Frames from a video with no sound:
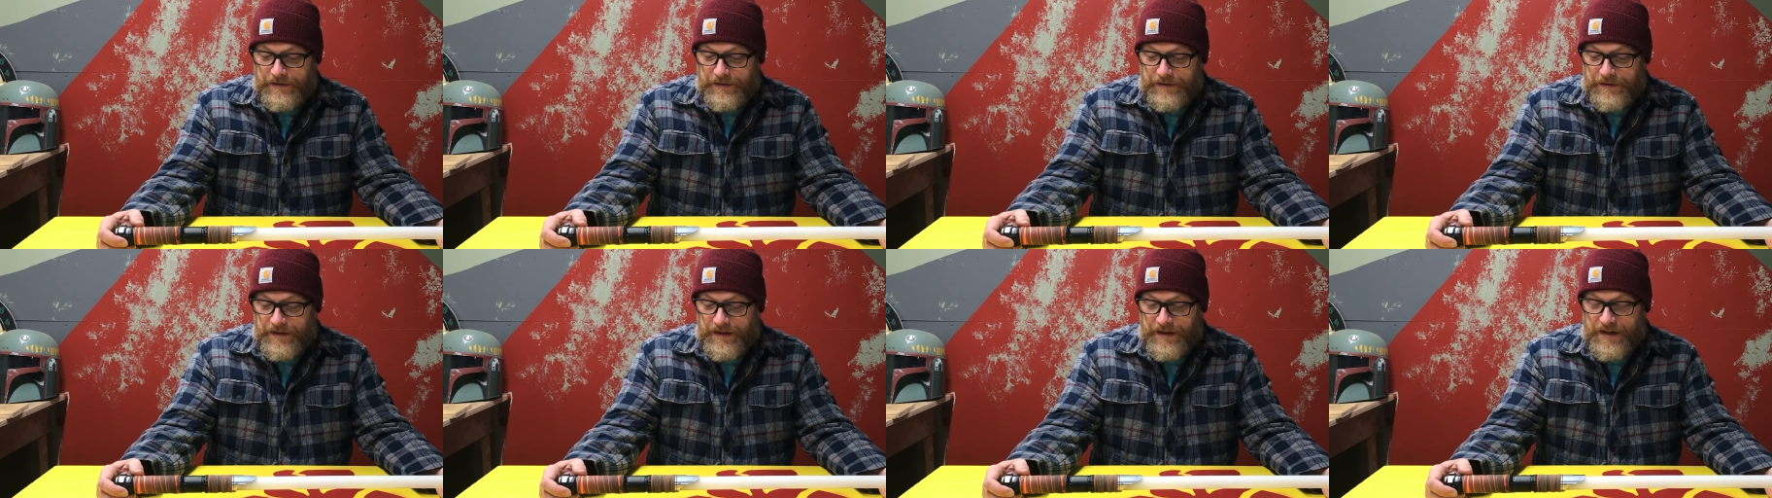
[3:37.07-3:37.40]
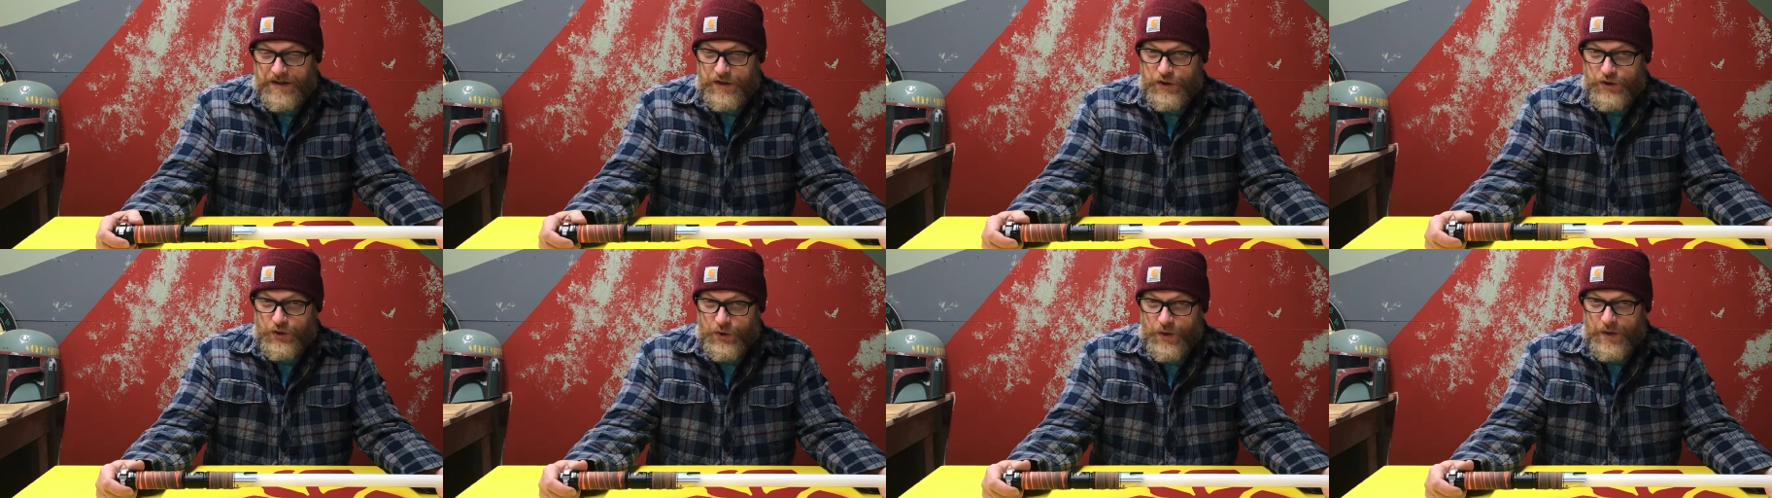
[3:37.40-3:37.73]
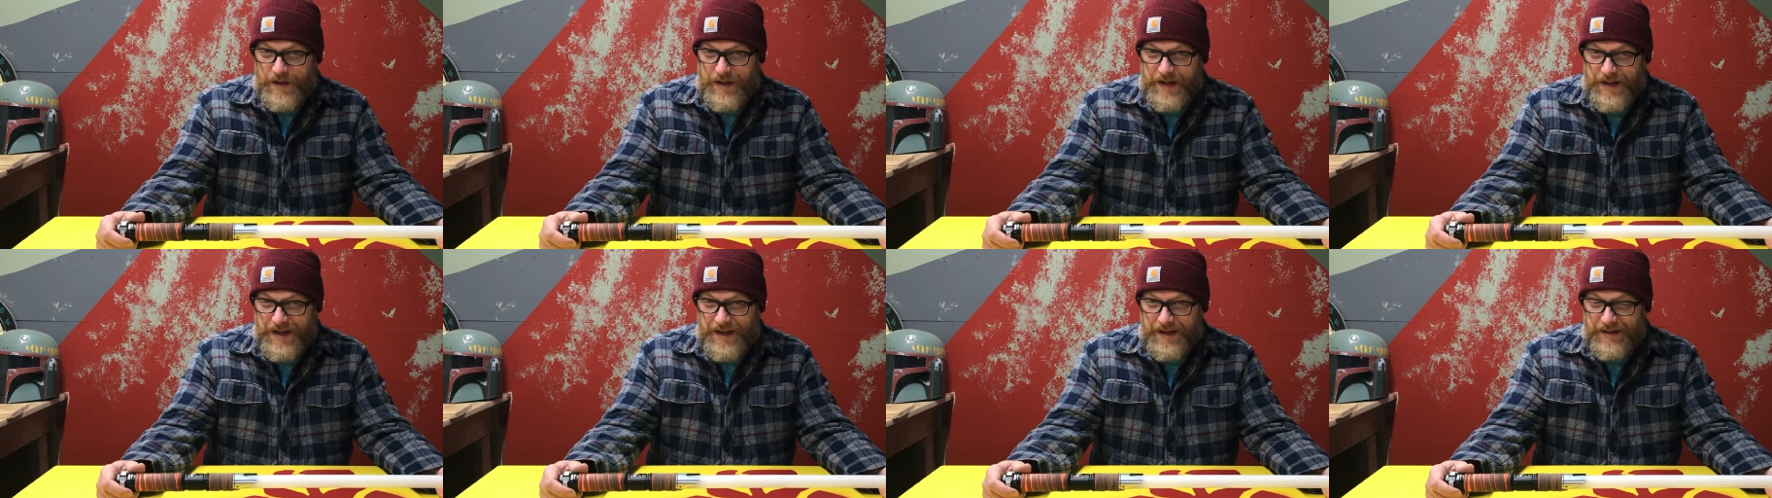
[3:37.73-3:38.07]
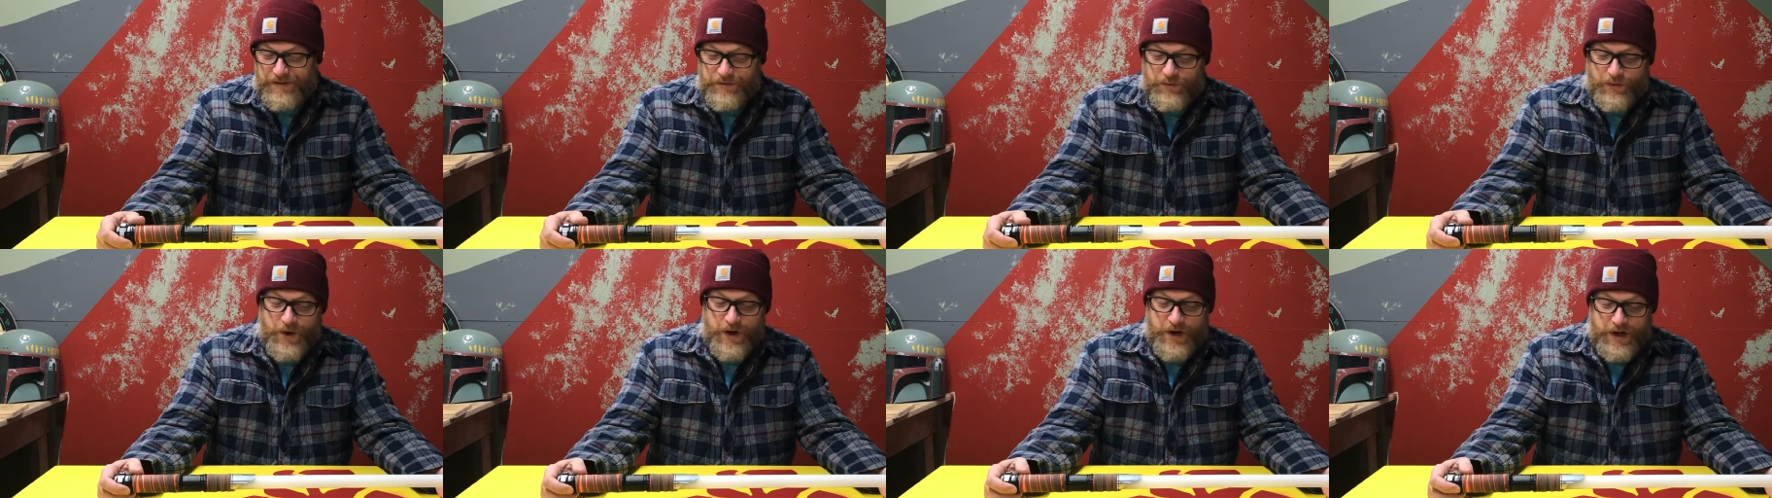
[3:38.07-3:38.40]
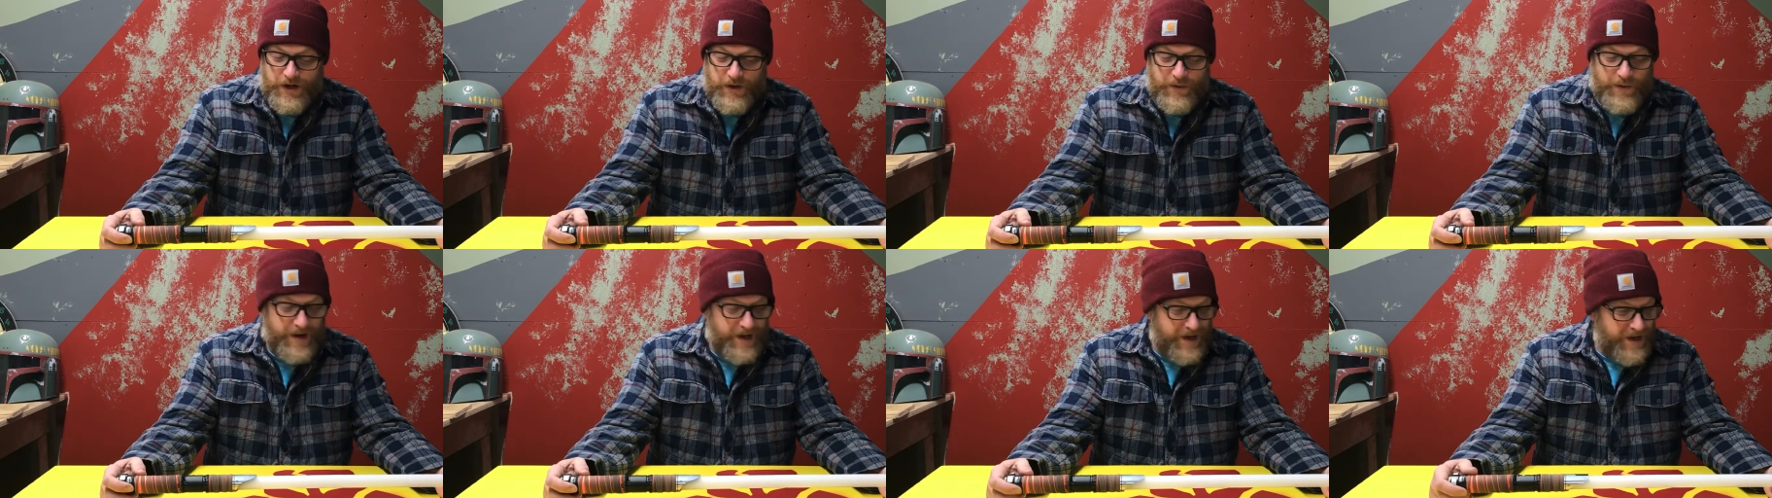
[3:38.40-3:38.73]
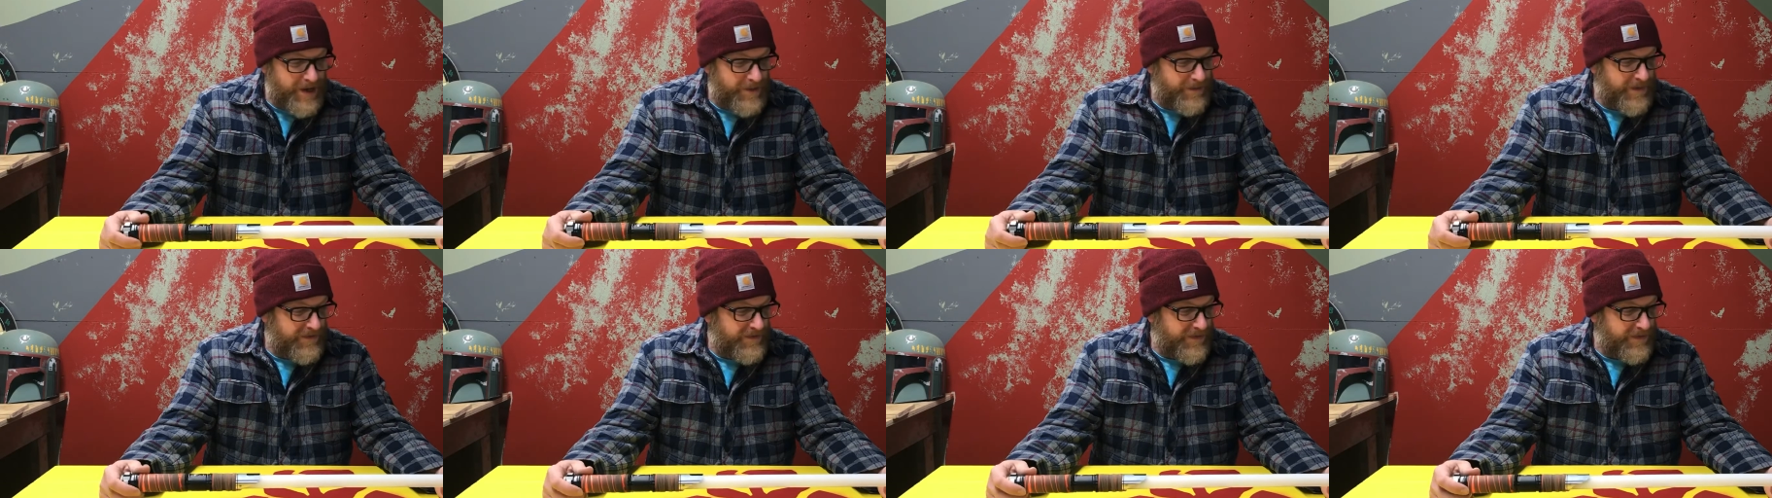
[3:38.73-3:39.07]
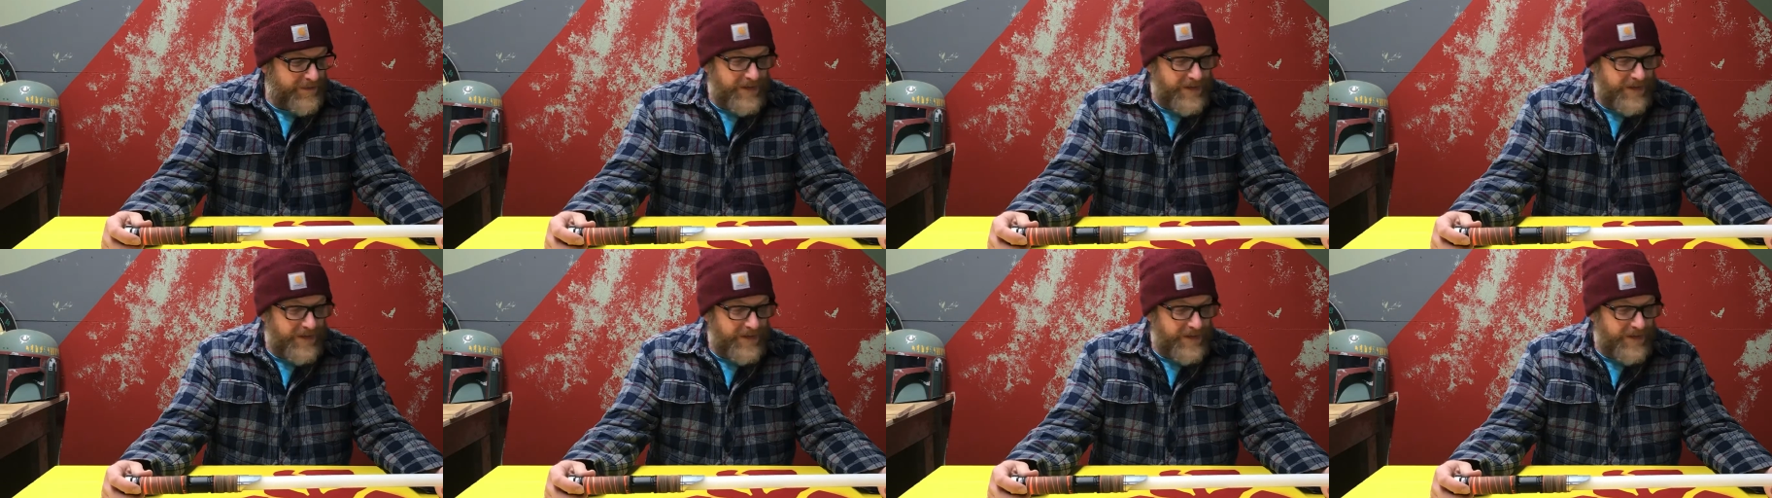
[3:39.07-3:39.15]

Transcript: enjoy that, and work your way up if it